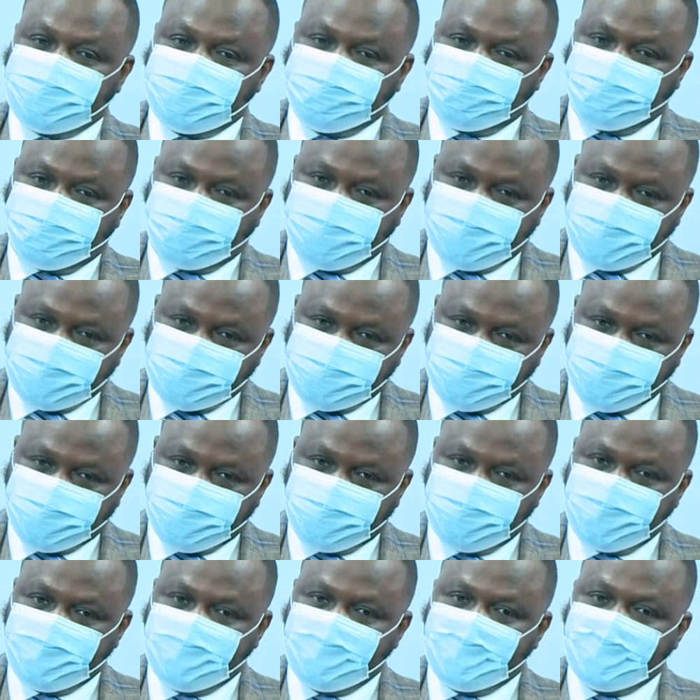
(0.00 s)
the
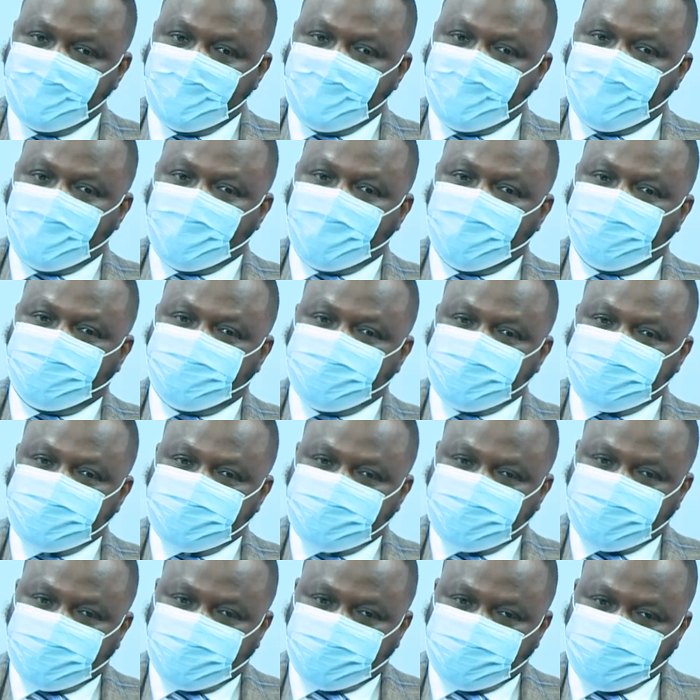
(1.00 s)
pressure of
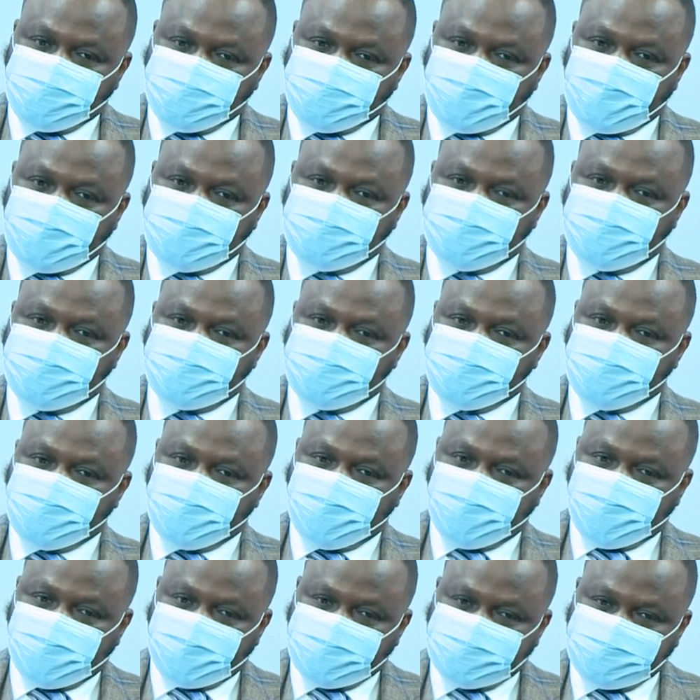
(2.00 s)
its contraction, the
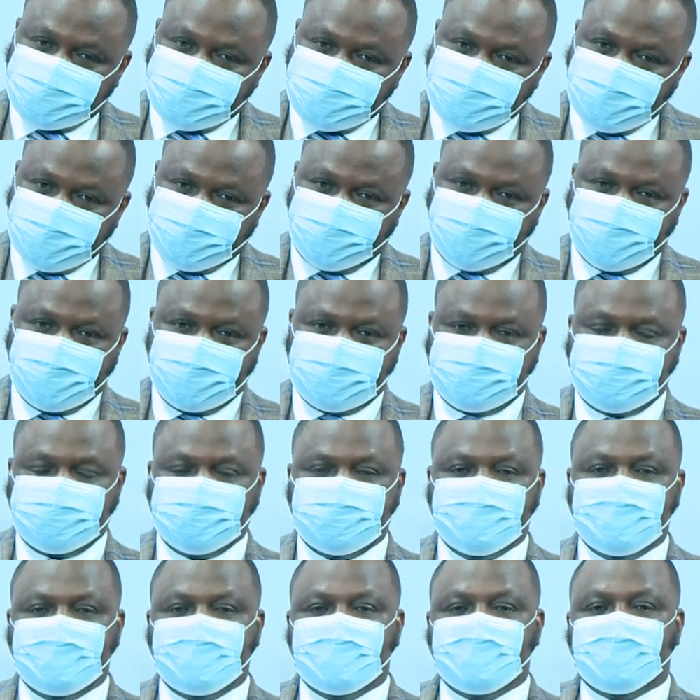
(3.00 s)
squirting
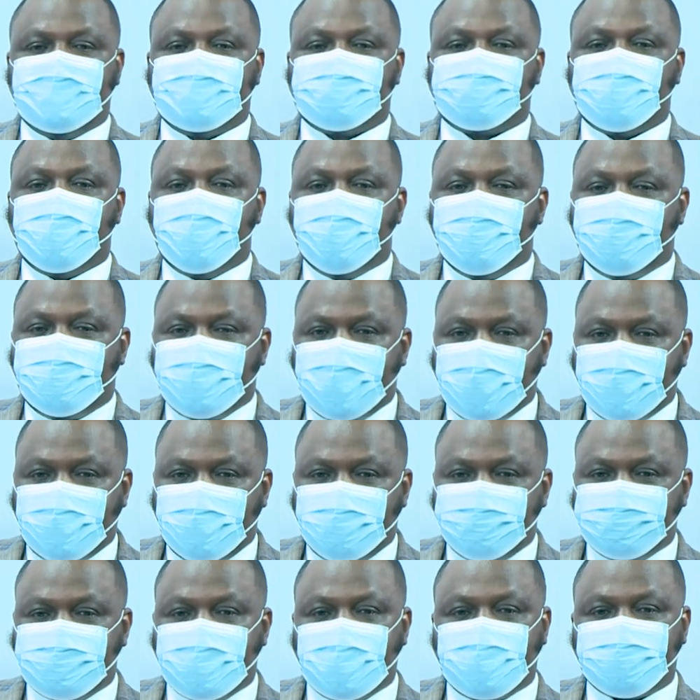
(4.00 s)
effect, to
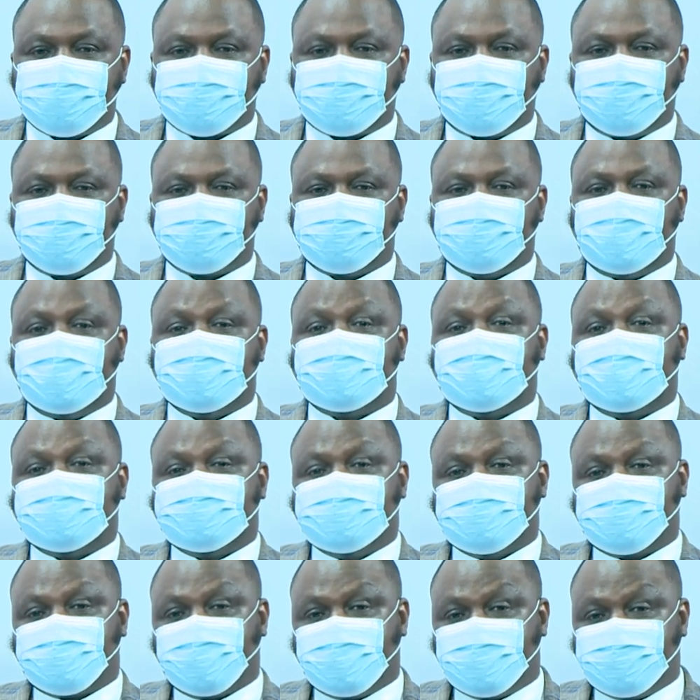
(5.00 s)
overcome that obstruction. And
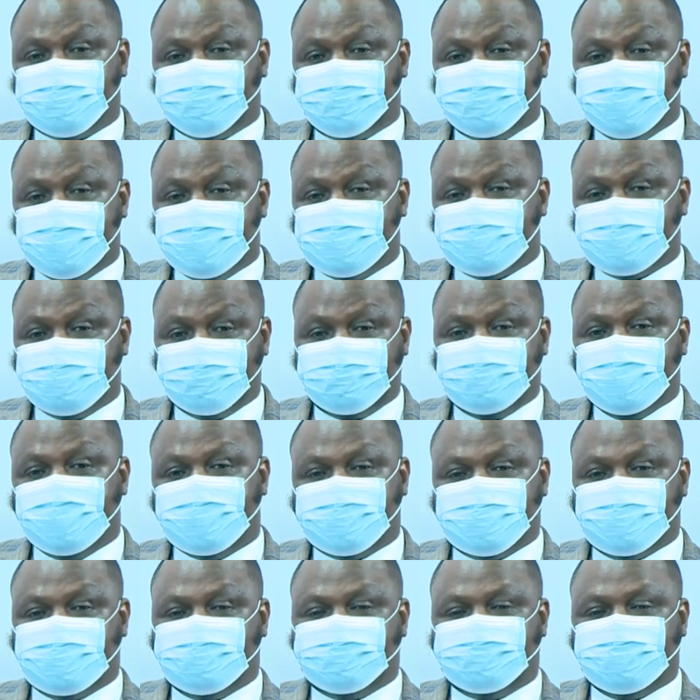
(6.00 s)
that is what brings the
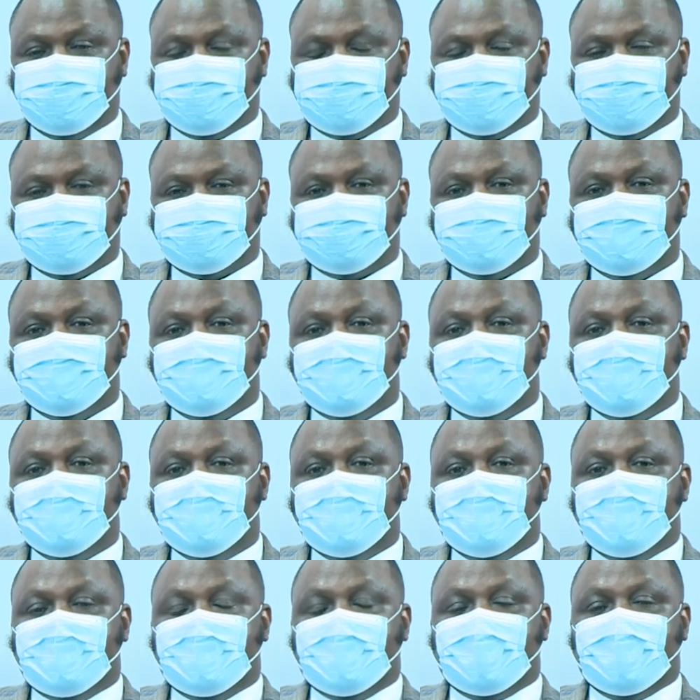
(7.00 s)
pain to the patient.
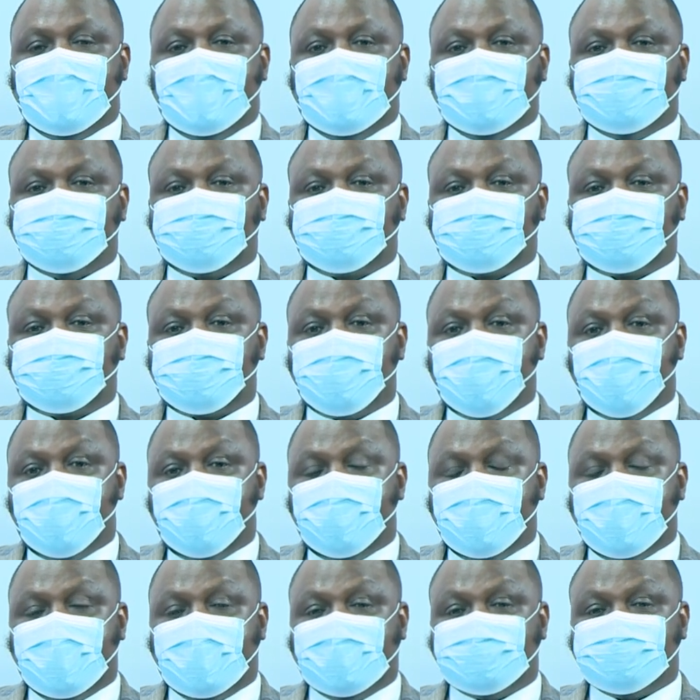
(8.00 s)
And
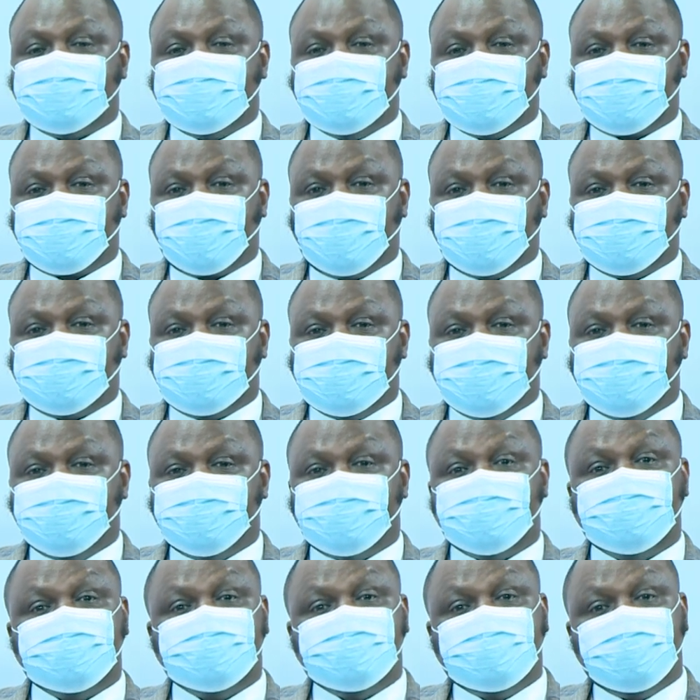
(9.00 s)
so, as this
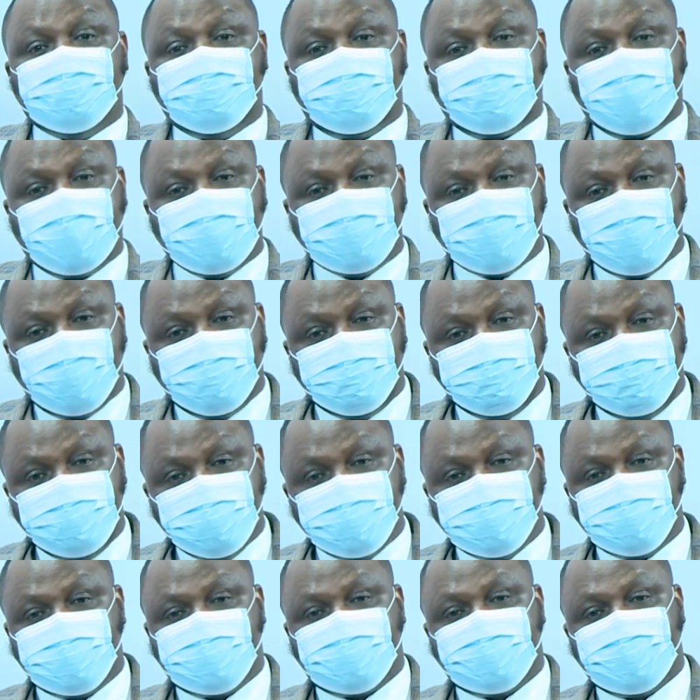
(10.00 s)
continues, the pressure
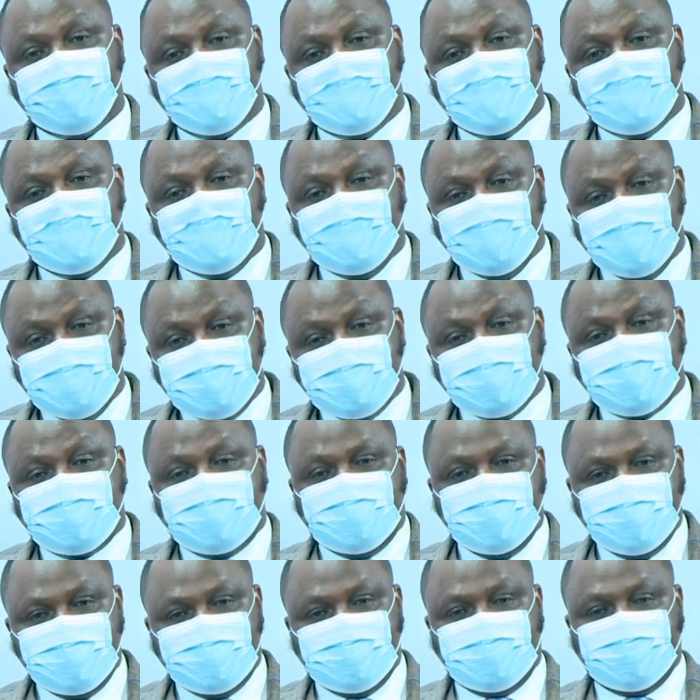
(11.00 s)
builds in the
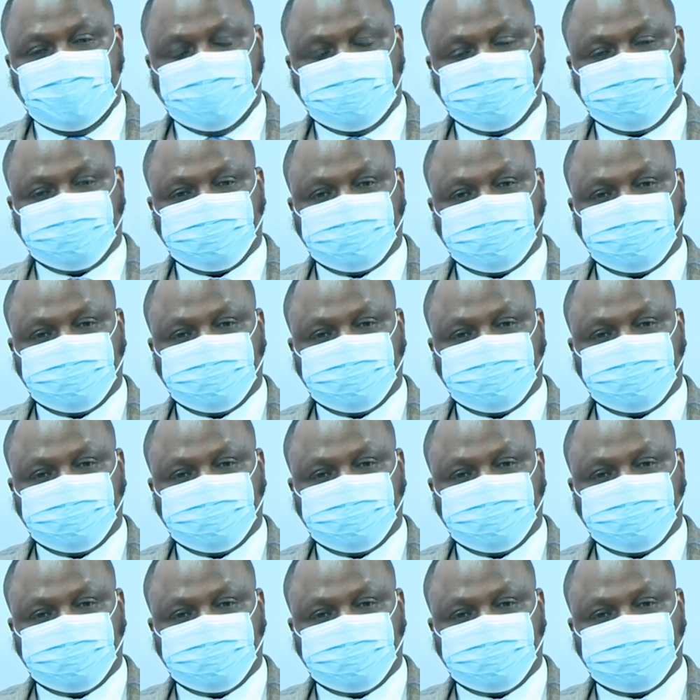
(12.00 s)
kidney.